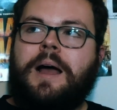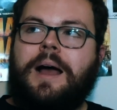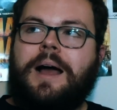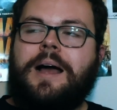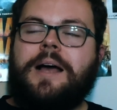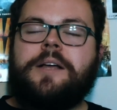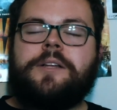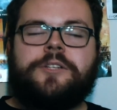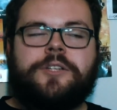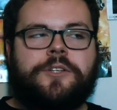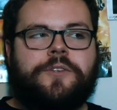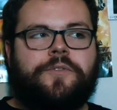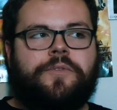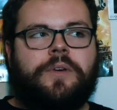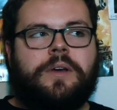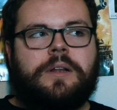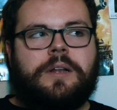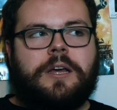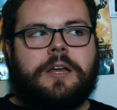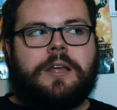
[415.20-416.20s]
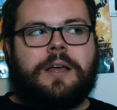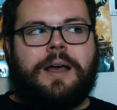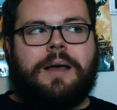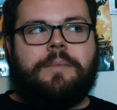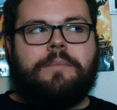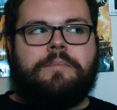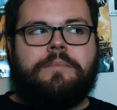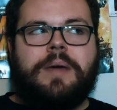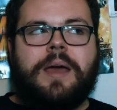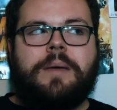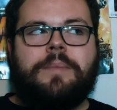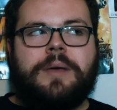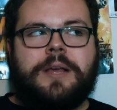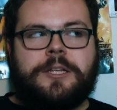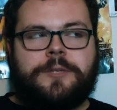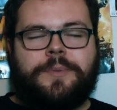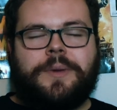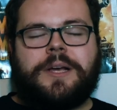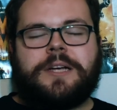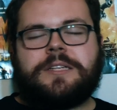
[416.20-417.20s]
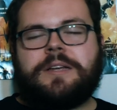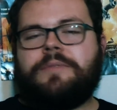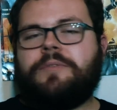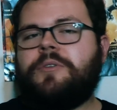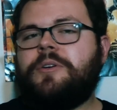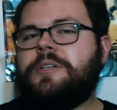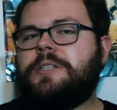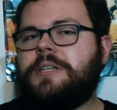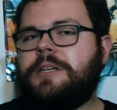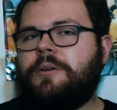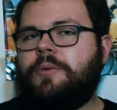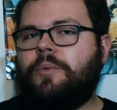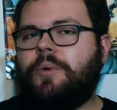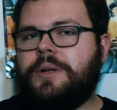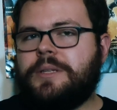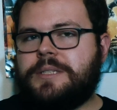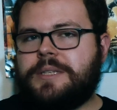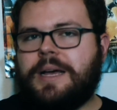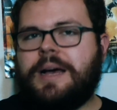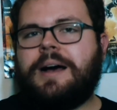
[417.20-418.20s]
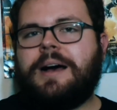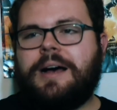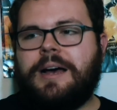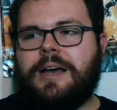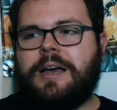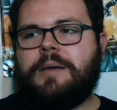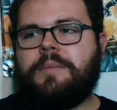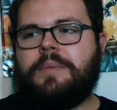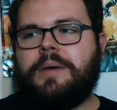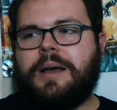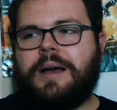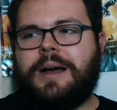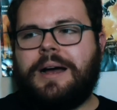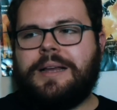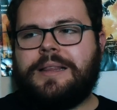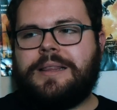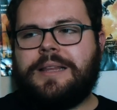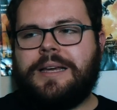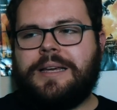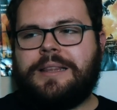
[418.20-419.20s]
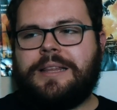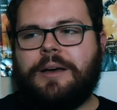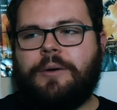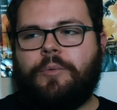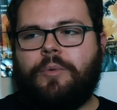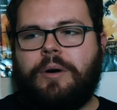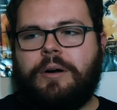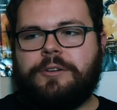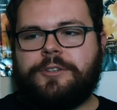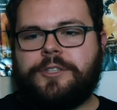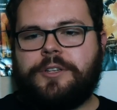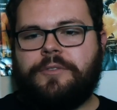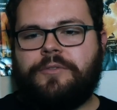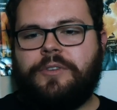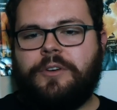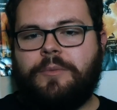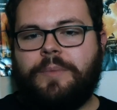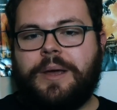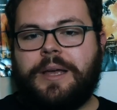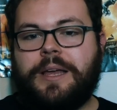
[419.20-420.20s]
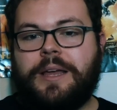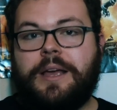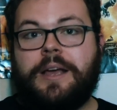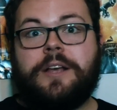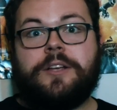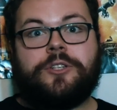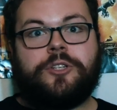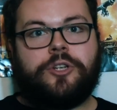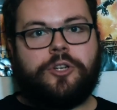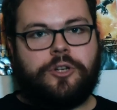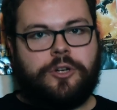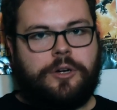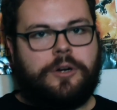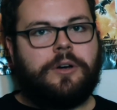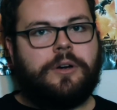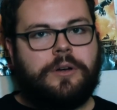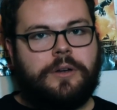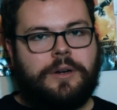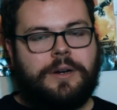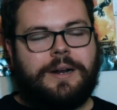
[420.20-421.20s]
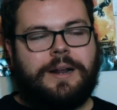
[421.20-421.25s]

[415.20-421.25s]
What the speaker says: I just feel like maybe it's because I've only seen it one time. I think that whilst the filmmaking is good,